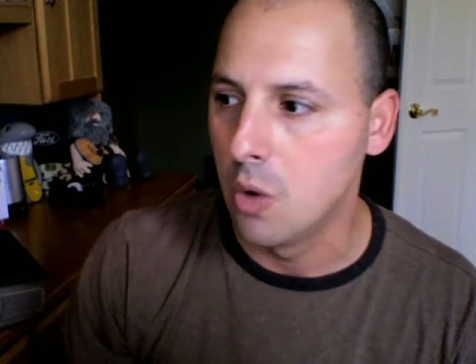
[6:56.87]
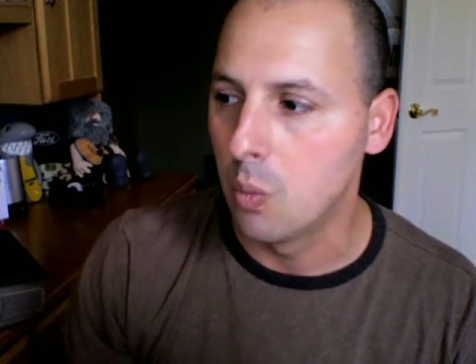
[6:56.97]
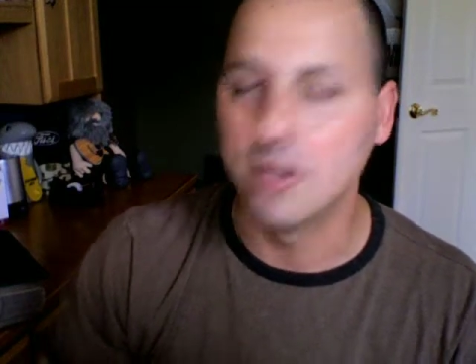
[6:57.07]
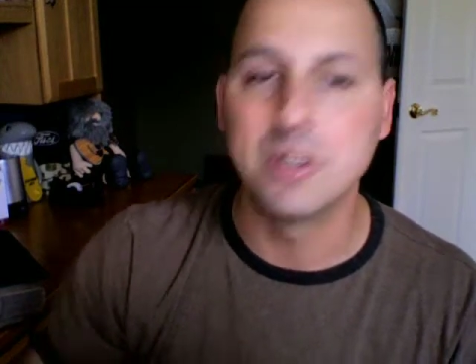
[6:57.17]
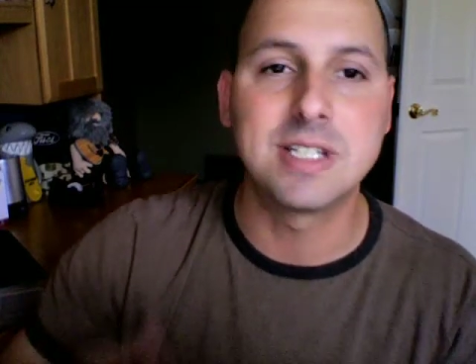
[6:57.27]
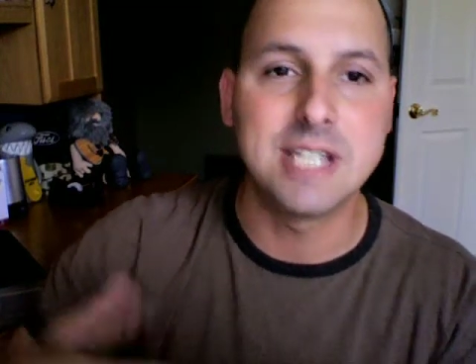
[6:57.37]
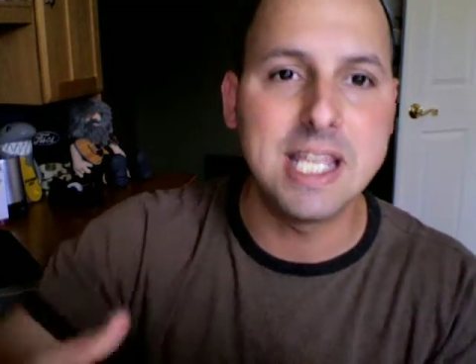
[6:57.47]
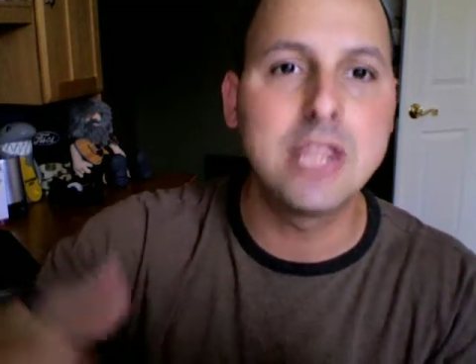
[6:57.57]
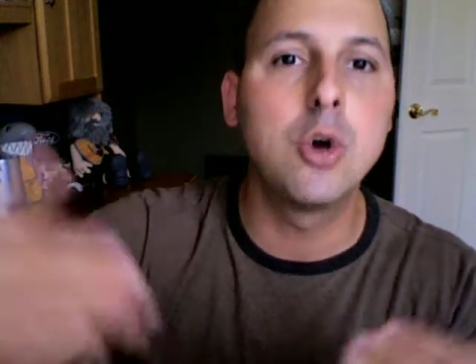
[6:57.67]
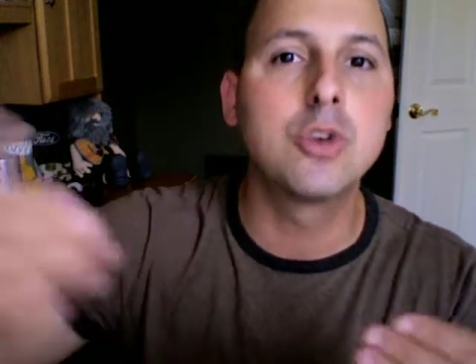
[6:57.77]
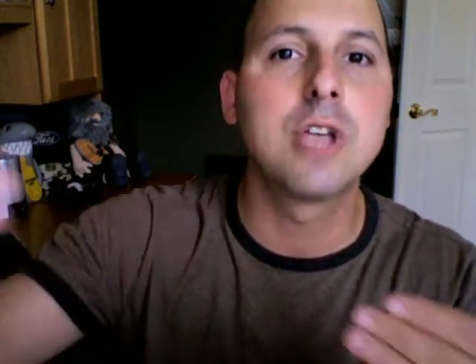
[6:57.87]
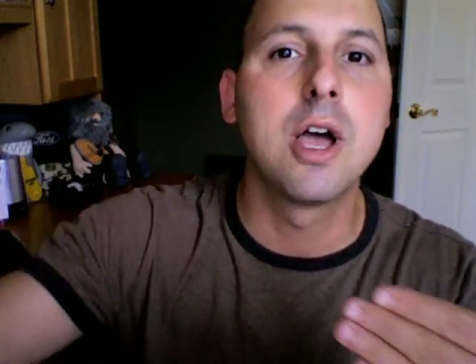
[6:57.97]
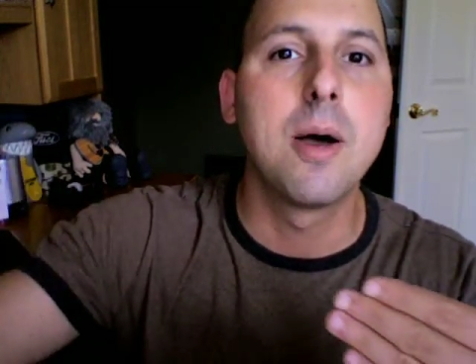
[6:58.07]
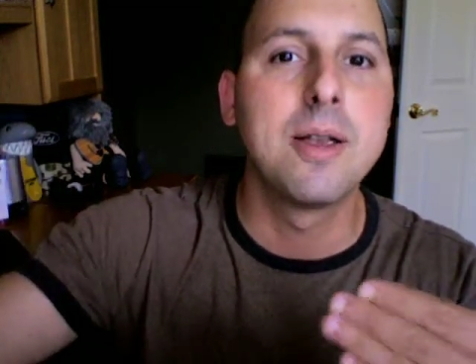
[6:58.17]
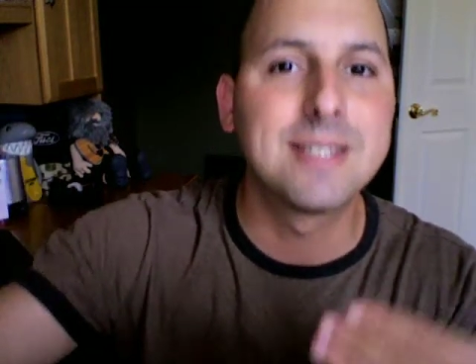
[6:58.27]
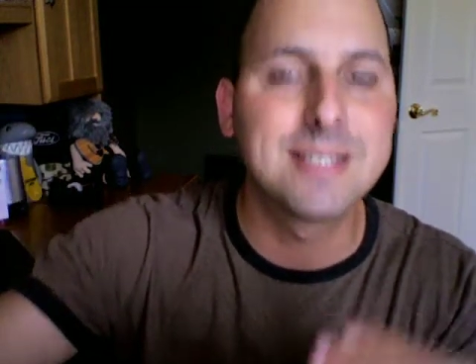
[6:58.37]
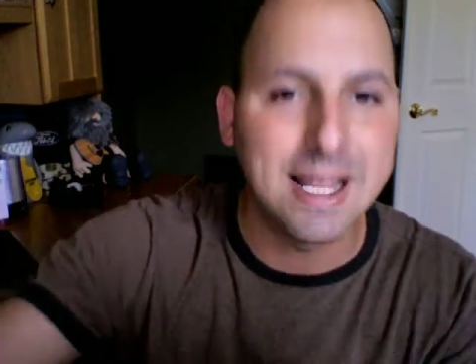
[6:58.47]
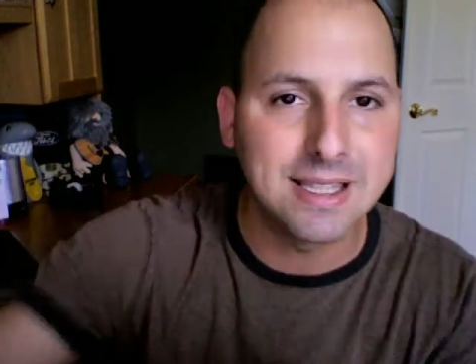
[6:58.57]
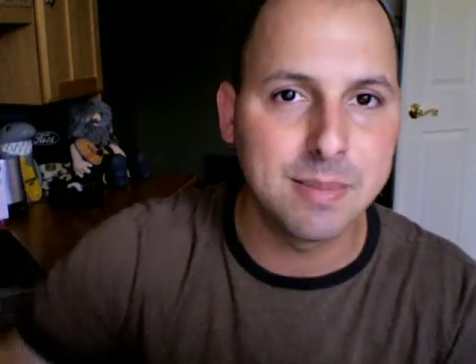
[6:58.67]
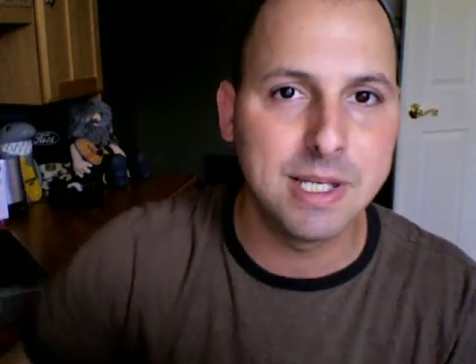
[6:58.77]
when you see those
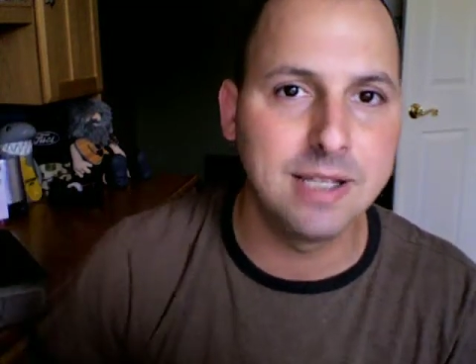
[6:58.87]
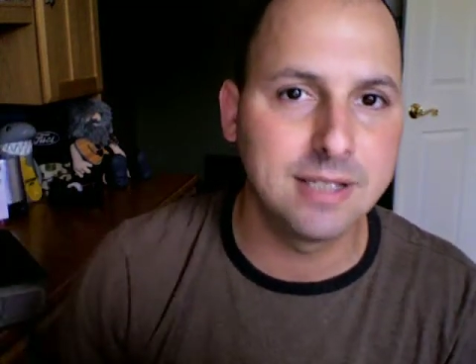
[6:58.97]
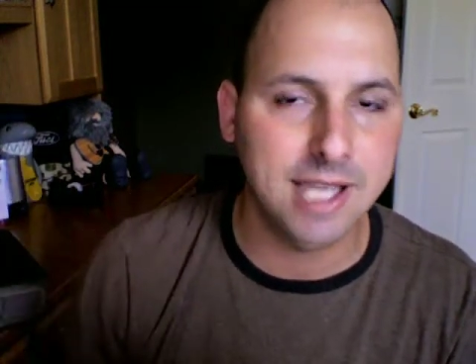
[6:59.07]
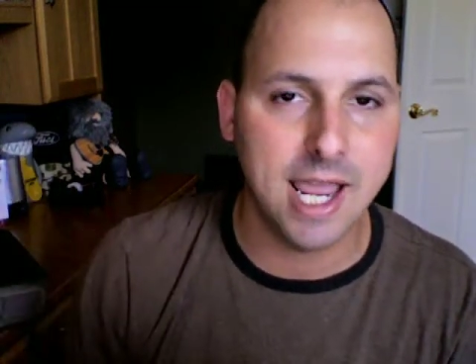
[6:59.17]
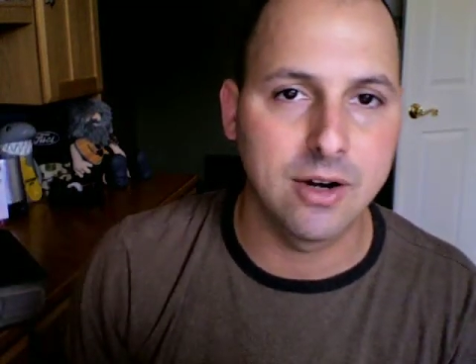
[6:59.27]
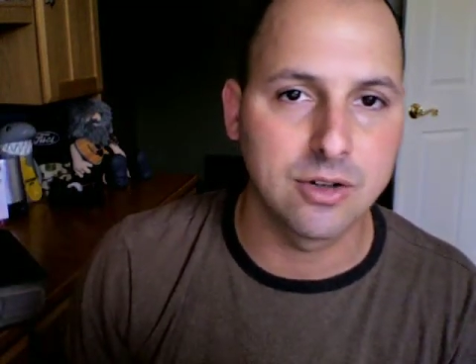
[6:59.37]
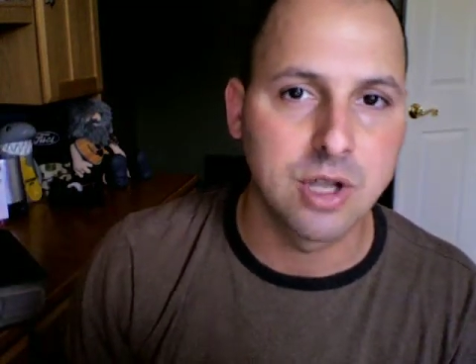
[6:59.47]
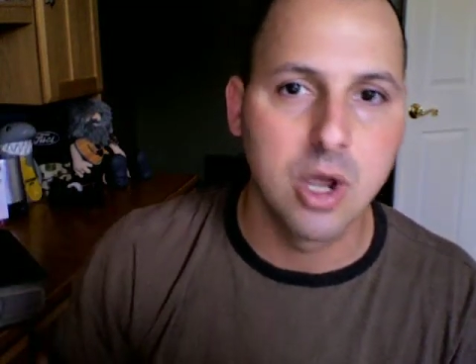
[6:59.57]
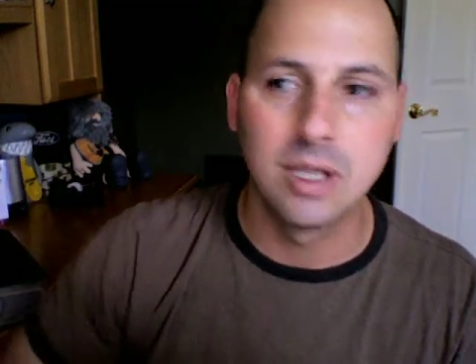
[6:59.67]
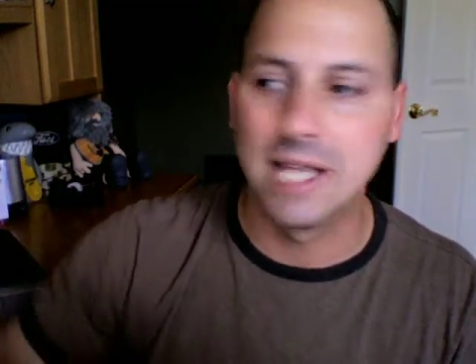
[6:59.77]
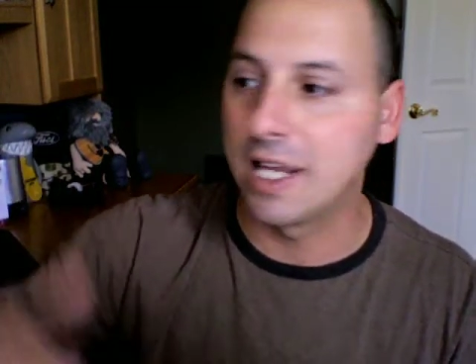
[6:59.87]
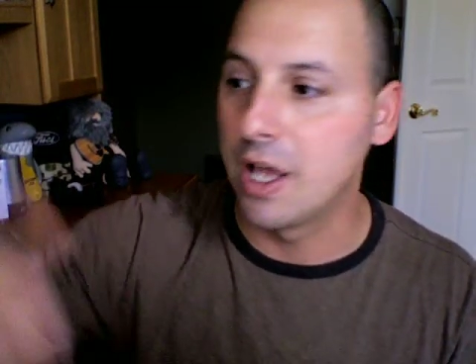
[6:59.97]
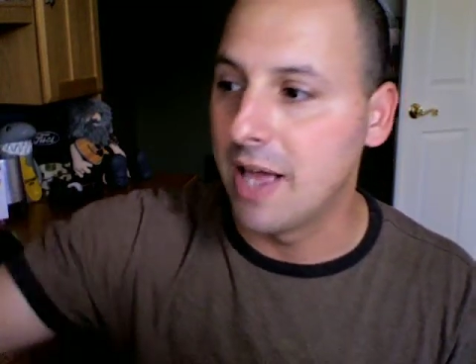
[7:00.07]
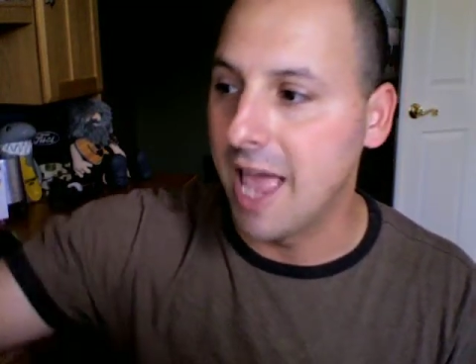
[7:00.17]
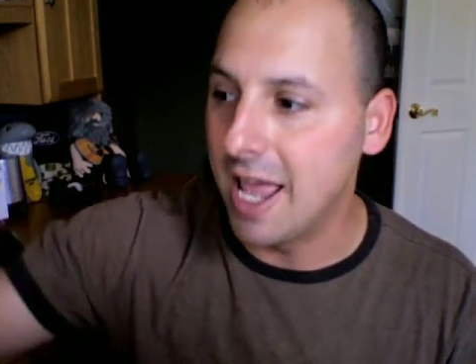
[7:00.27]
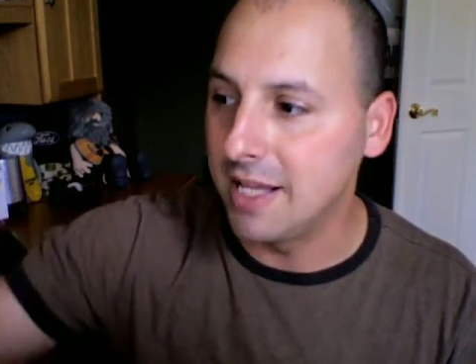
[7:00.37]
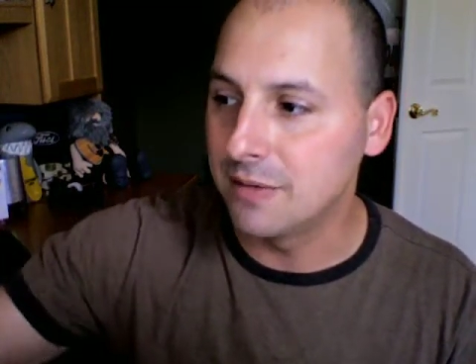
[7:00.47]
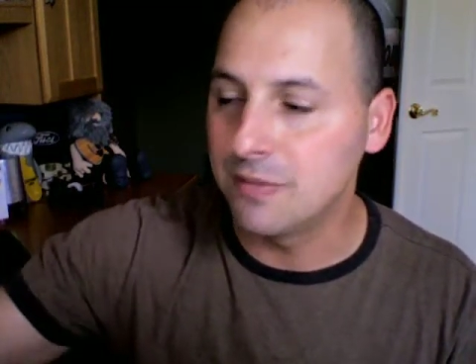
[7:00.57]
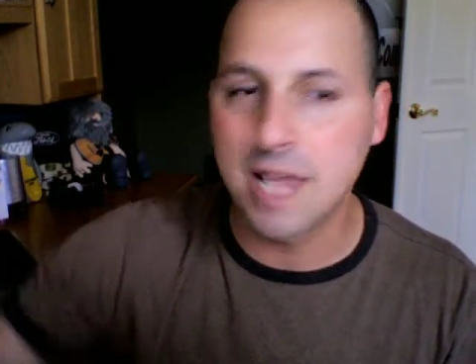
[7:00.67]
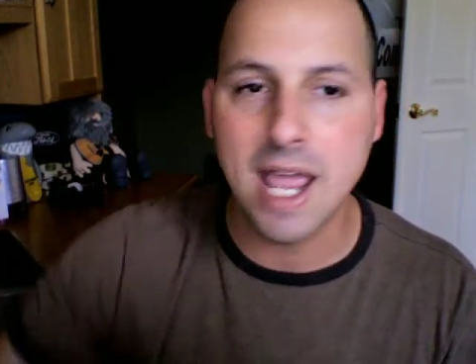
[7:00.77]
sentiment indicators like end
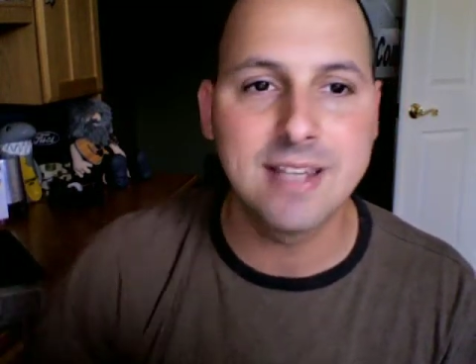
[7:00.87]
of day